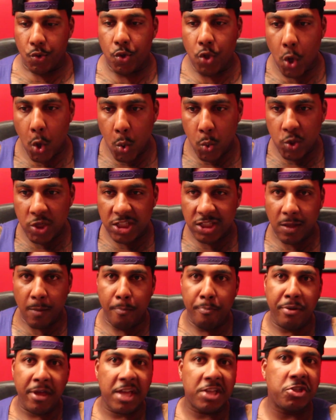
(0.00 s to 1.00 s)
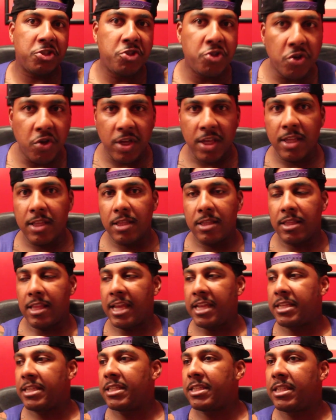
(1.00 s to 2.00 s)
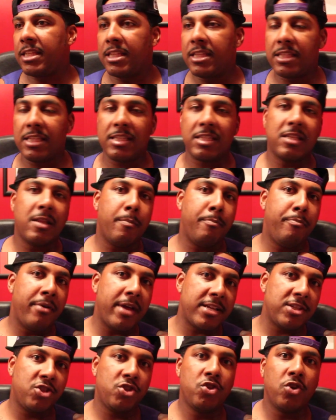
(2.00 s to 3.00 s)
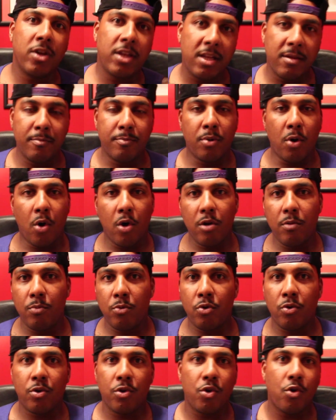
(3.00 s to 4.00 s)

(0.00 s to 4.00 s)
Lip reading: yo, this is the best joint, this is the best joint in Baltimore,